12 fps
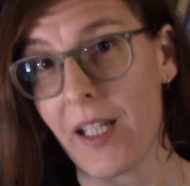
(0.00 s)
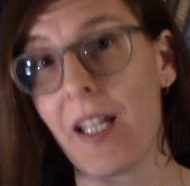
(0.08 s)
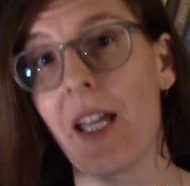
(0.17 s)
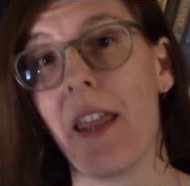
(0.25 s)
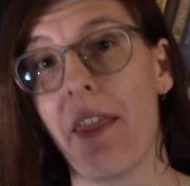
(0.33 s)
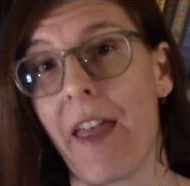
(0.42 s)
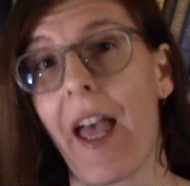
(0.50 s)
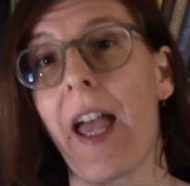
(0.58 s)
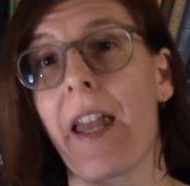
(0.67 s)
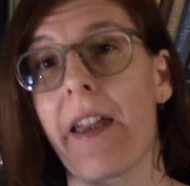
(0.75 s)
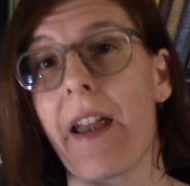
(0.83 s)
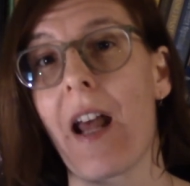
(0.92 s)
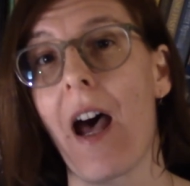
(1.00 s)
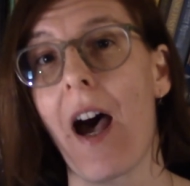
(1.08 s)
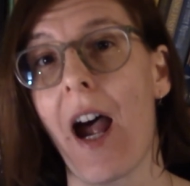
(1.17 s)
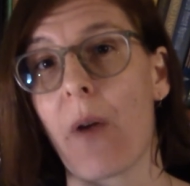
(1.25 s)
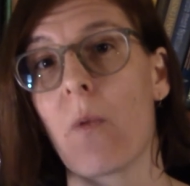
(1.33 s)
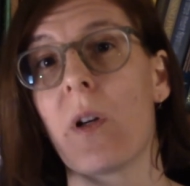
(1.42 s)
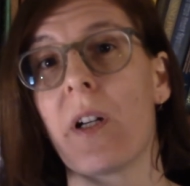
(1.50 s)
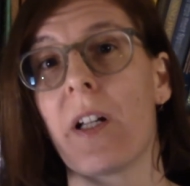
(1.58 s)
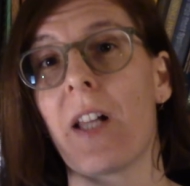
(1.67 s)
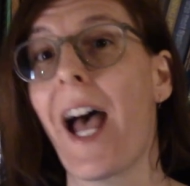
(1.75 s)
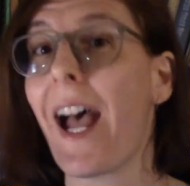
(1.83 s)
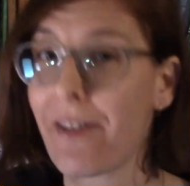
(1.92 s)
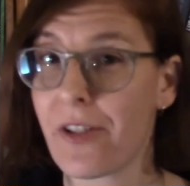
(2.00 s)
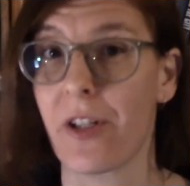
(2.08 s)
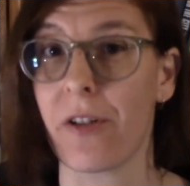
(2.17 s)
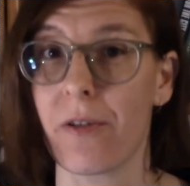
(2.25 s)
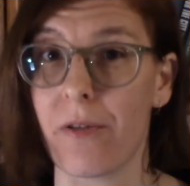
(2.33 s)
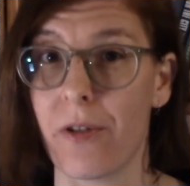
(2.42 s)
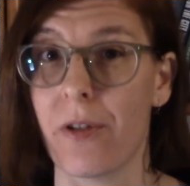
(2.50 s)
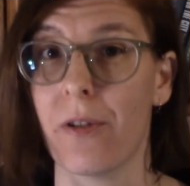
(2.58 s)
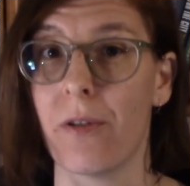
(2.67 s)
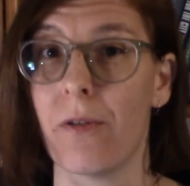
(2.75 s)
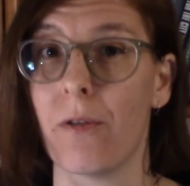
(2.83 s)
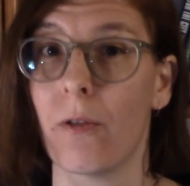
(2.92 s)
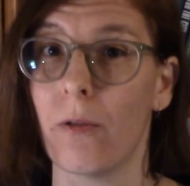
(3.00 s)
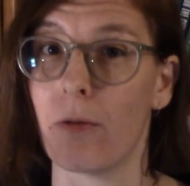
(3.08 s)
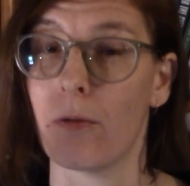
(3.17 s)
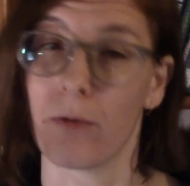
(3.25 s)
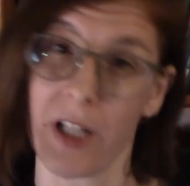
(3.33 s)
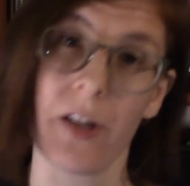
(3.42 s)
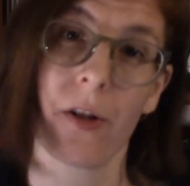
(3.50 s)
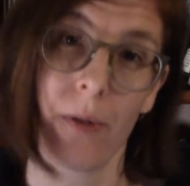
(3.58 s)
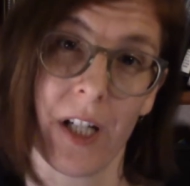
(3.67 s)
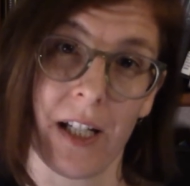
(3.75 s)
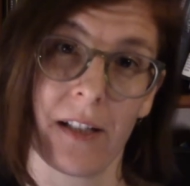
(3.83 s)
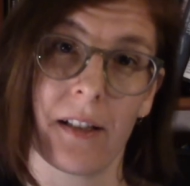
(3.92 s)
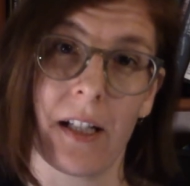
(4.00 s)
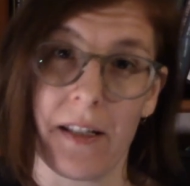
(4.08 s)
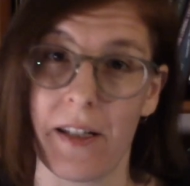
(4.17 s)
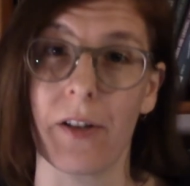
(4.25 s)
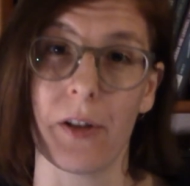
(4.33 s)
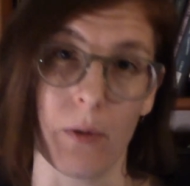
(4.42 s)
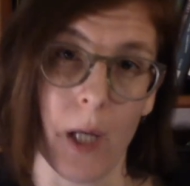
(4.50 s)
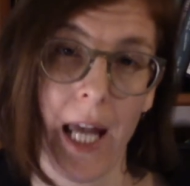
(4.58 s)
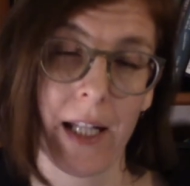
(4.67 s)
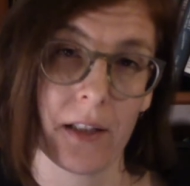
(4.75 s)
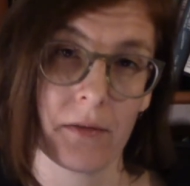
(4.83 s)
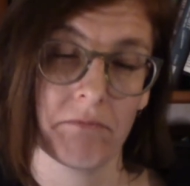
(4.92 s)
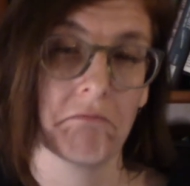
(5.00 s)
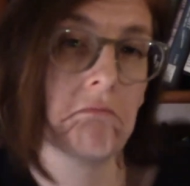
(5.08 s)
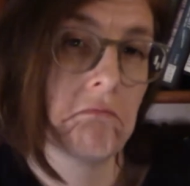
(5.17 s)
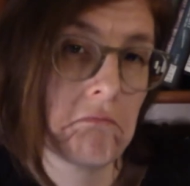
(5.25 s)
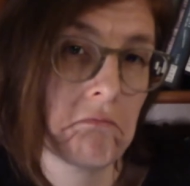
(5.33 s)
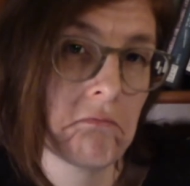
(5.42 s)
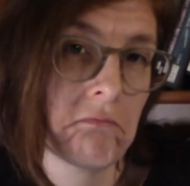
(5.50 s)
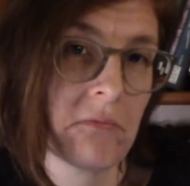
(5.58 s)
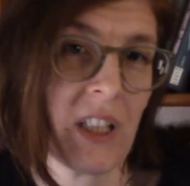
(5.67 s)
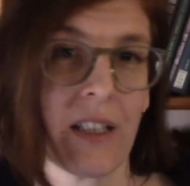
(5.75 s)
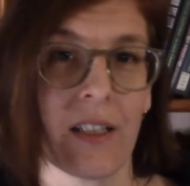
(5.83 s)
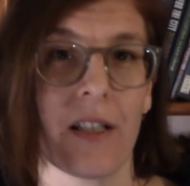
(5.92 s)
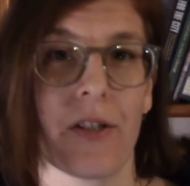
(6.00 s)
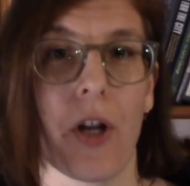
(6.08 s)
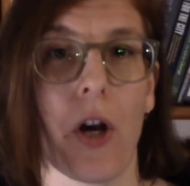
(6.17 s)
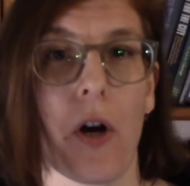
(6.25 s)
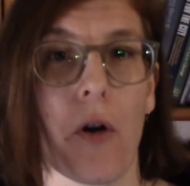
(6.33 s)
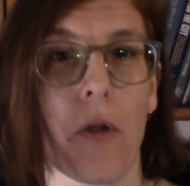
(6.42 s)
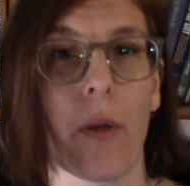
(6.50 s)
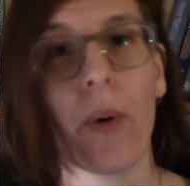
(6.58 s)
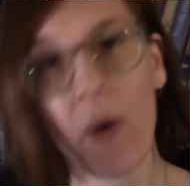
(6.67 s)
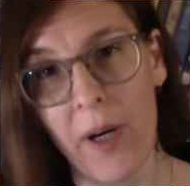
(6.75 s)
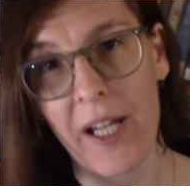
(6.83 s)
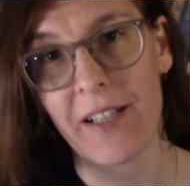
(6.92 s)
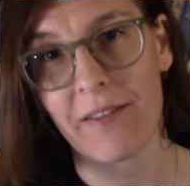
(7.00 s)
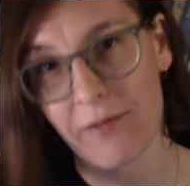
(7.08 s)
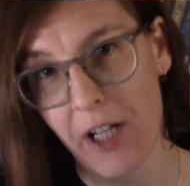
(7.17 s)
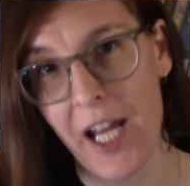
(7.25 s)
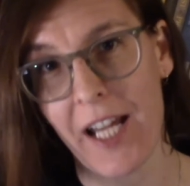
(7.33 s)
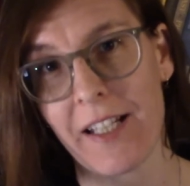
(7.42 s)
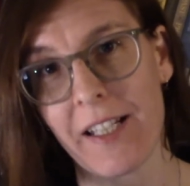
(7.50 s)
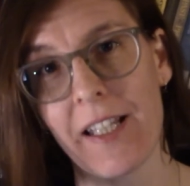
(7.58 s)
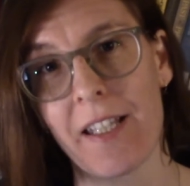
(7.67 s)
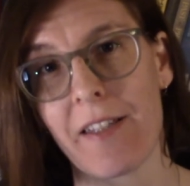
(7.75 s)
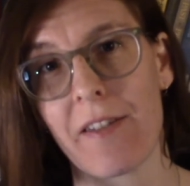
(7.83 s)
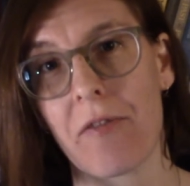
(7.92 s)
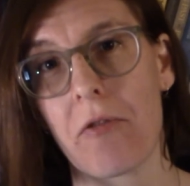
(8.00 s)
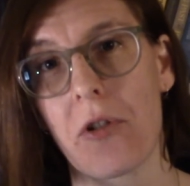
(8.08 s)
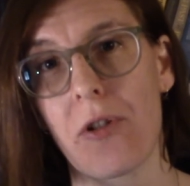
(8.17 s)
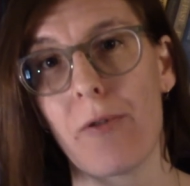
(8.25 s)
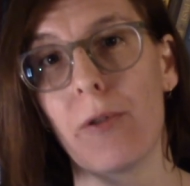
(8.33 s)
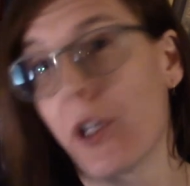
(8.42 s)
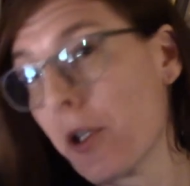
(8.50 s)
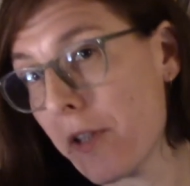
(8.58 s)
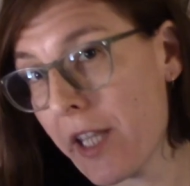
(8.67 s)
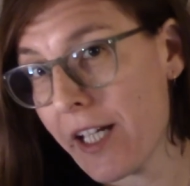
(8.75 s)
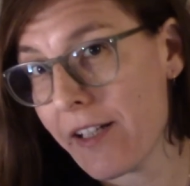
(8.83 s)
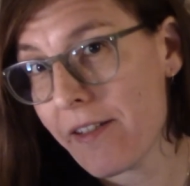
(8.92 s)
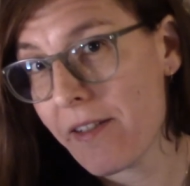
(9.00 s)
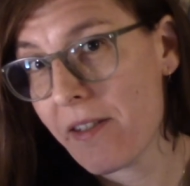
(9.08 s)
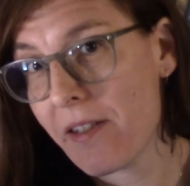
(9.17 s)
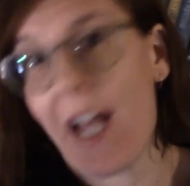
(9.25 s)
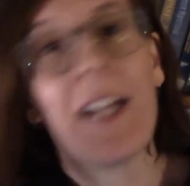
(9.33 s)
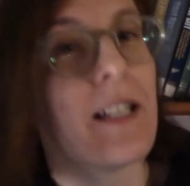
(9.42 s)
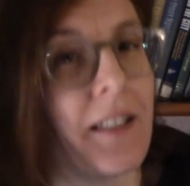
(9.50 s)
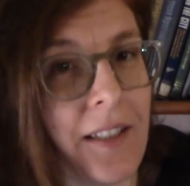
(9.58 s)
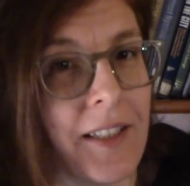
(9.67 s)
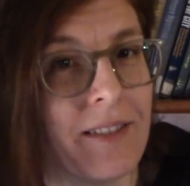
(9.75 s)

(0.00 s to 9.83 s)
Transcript: then I will ask you to redo it until you get it. So the point, right, is to learn things, ideally,